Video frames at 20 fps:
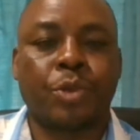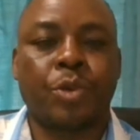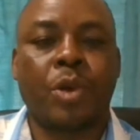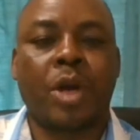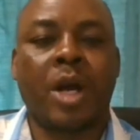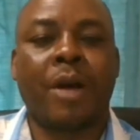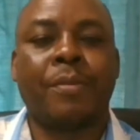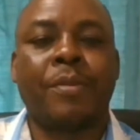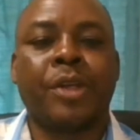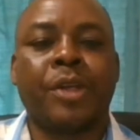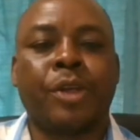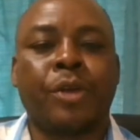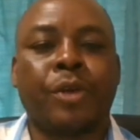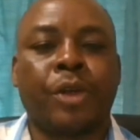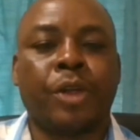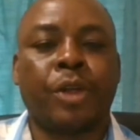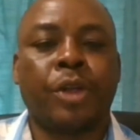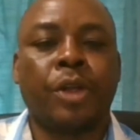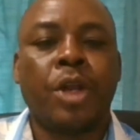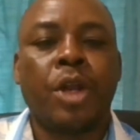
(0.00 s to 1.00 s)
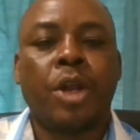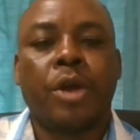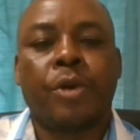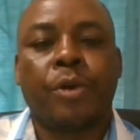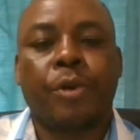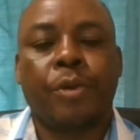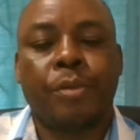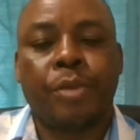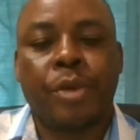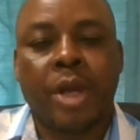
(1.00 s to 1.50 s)
who are
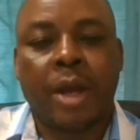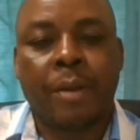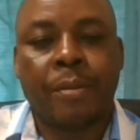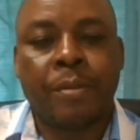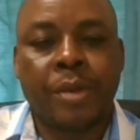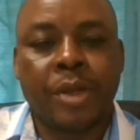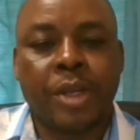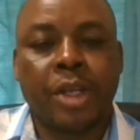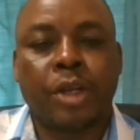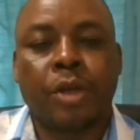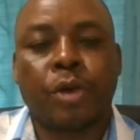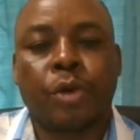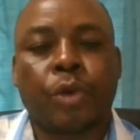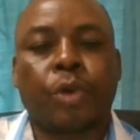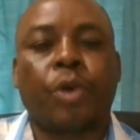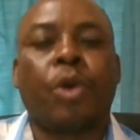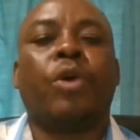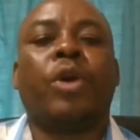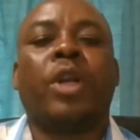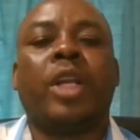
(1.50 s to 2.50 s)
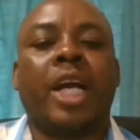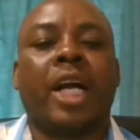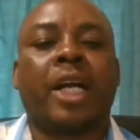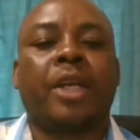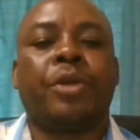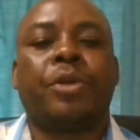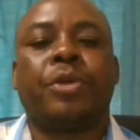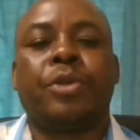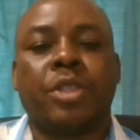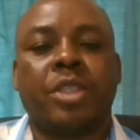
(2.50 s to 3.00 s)
being wrongly
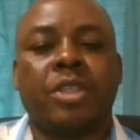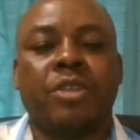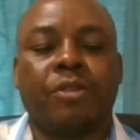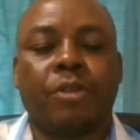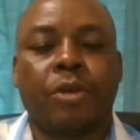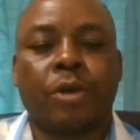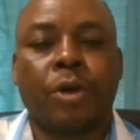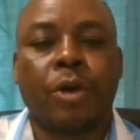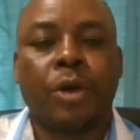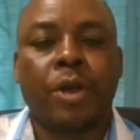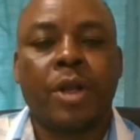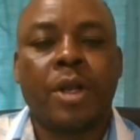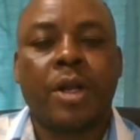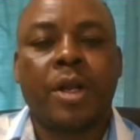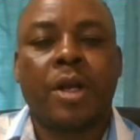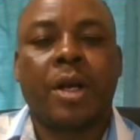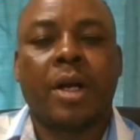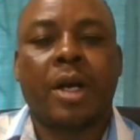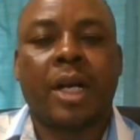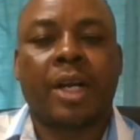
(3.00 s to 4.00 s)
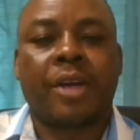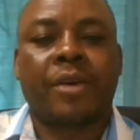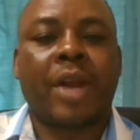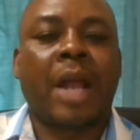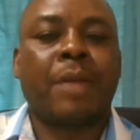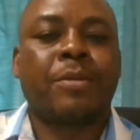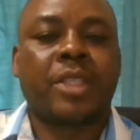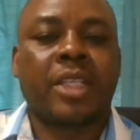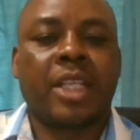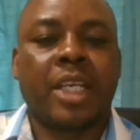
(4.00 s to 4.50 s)
accused for
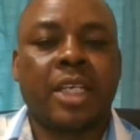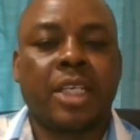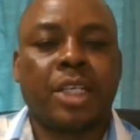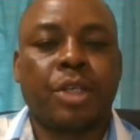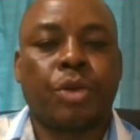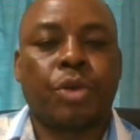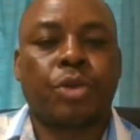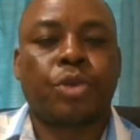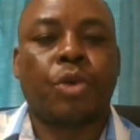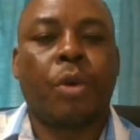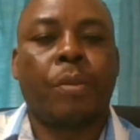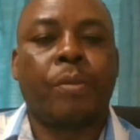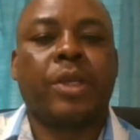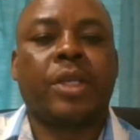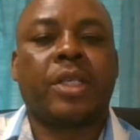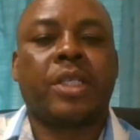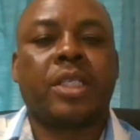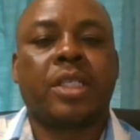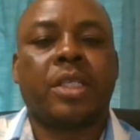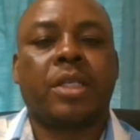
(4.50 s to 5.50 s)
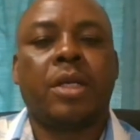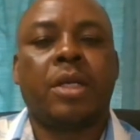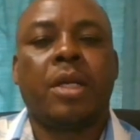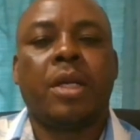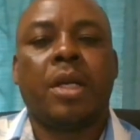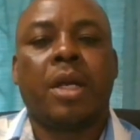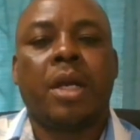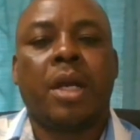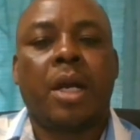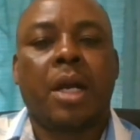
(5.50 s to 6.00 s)
crimes they did not commit.
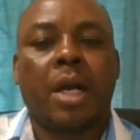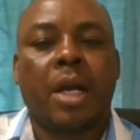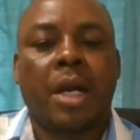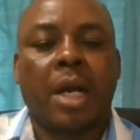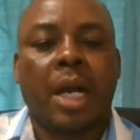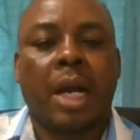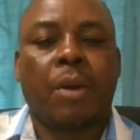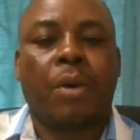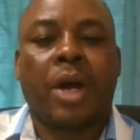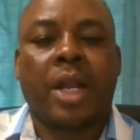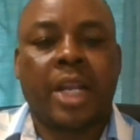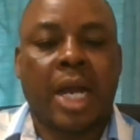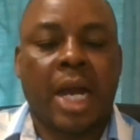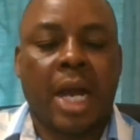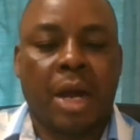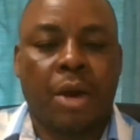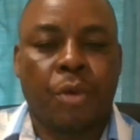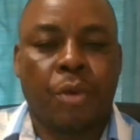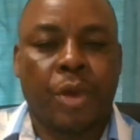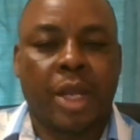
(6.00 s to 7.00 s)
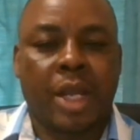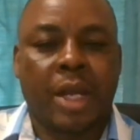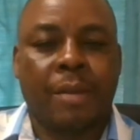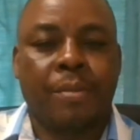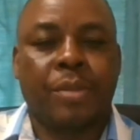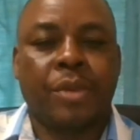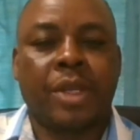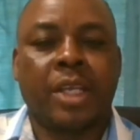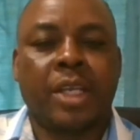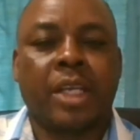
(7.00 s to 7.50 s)
I wonder how we are
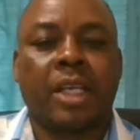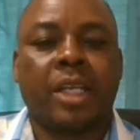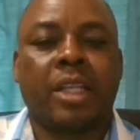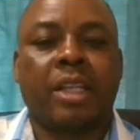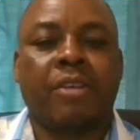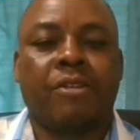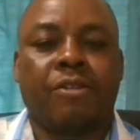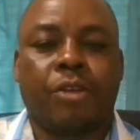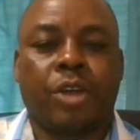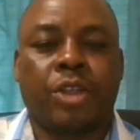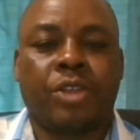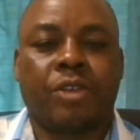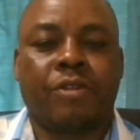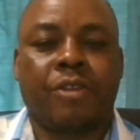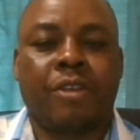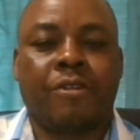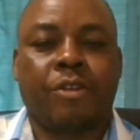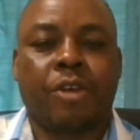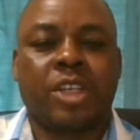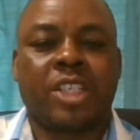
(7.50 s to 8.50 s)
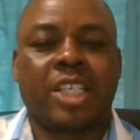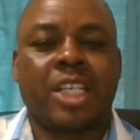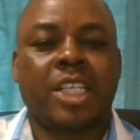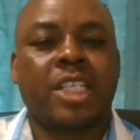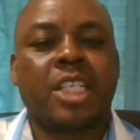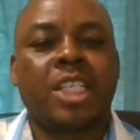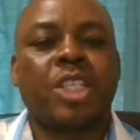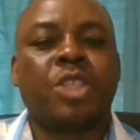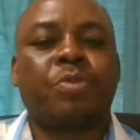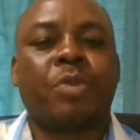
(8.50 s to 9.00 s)
being the voice of the voiceless,
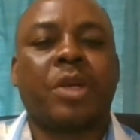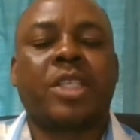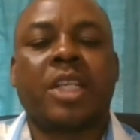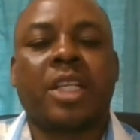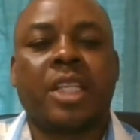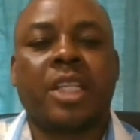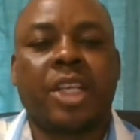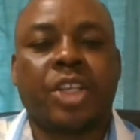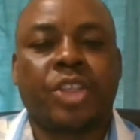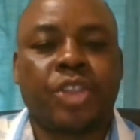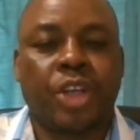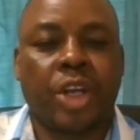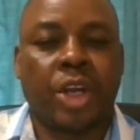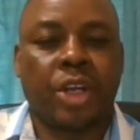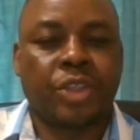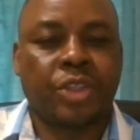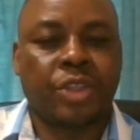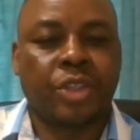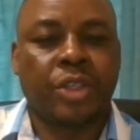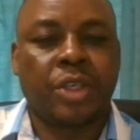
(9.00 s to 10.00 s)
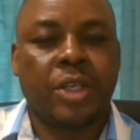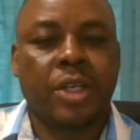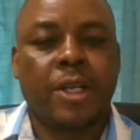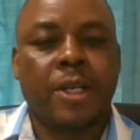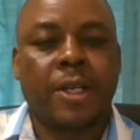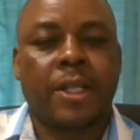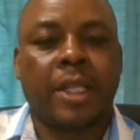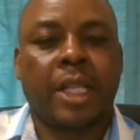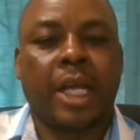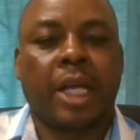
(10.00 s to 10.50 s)
and especially the church,
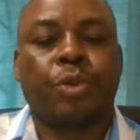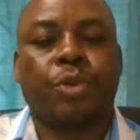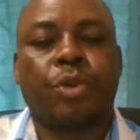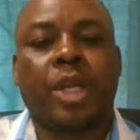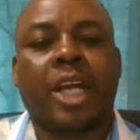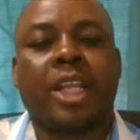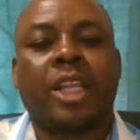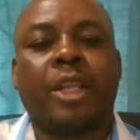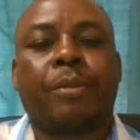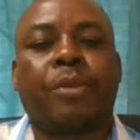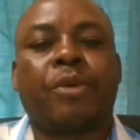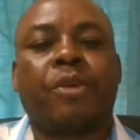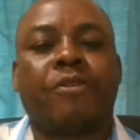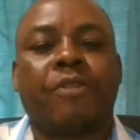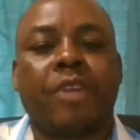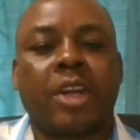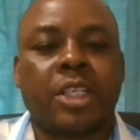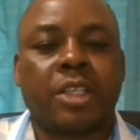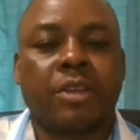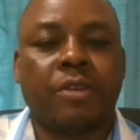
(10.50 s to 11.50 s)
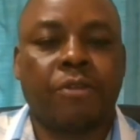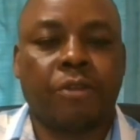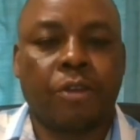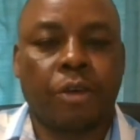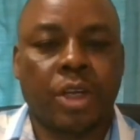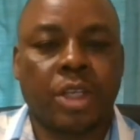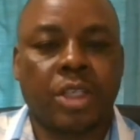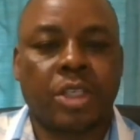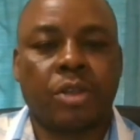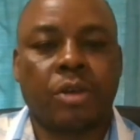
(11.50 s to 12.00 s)
that we are the prophetic
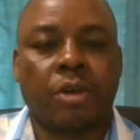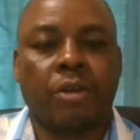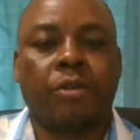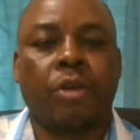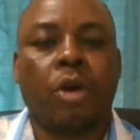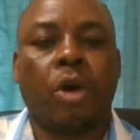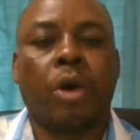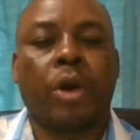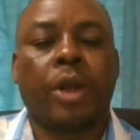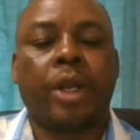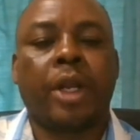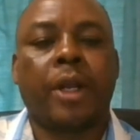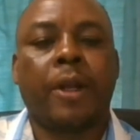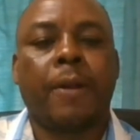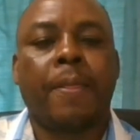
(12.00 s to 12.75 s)
voice of God.